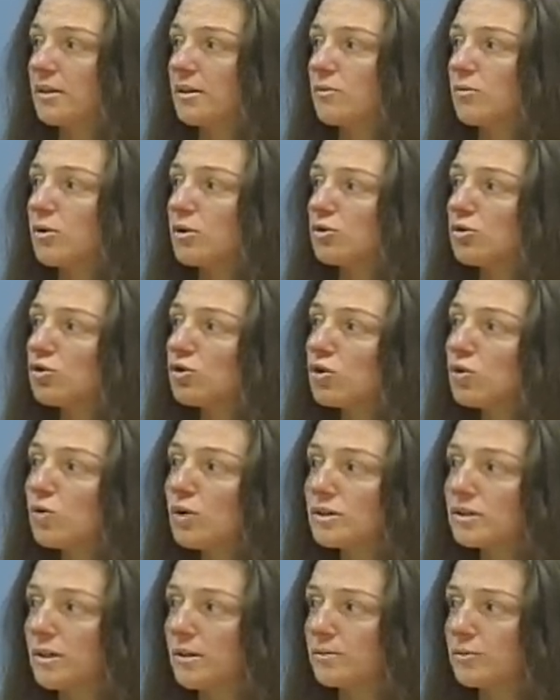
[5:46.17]
there were
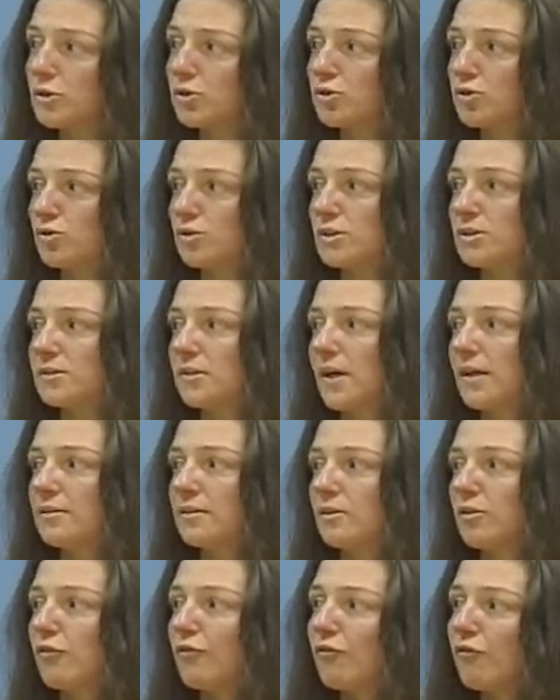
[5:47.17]
two attempted
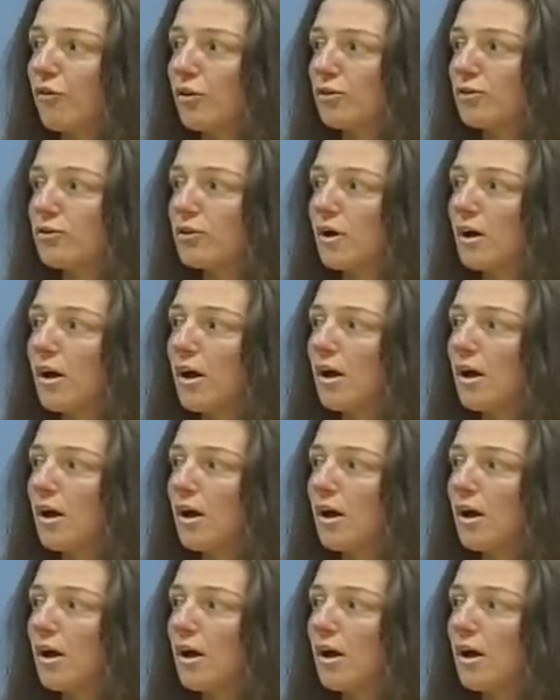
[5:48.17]
suicides in the first